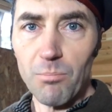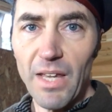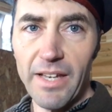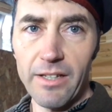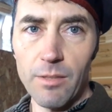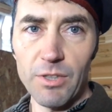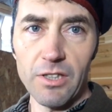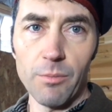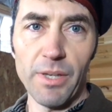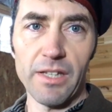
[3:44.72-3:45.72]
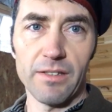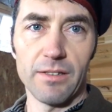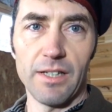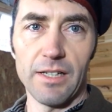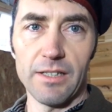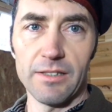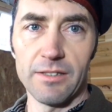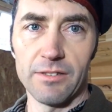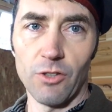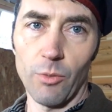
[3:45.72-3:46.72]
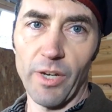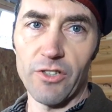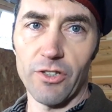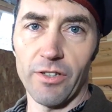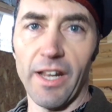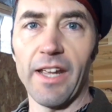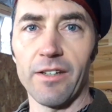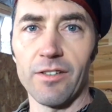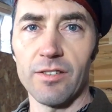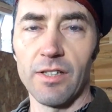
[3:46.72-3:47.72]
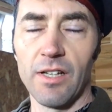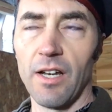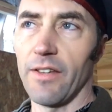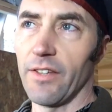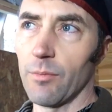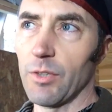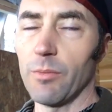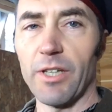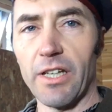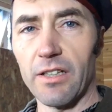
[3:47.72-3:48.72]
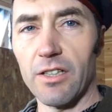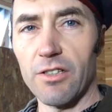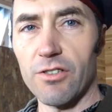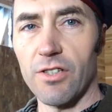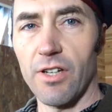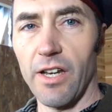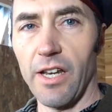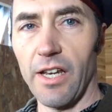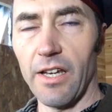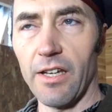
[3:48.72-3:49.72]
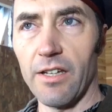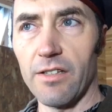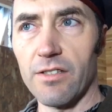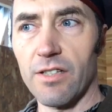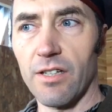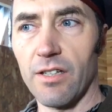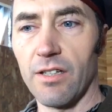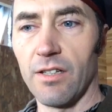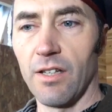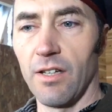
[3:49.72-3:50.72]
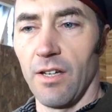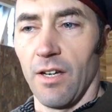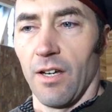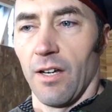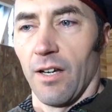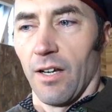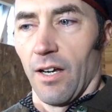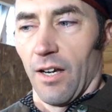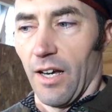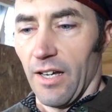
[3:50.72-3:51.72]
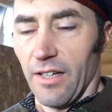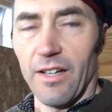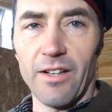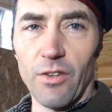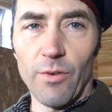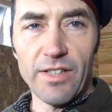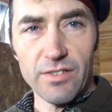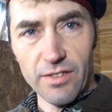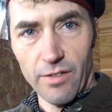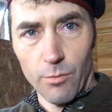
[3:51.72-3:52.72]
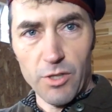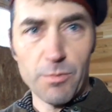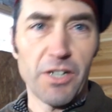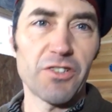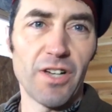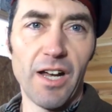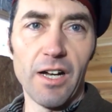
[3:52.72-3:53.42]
I'm a little bit Norwegian. And I think I'm a little bit English. And the rest is kind of a mishmash.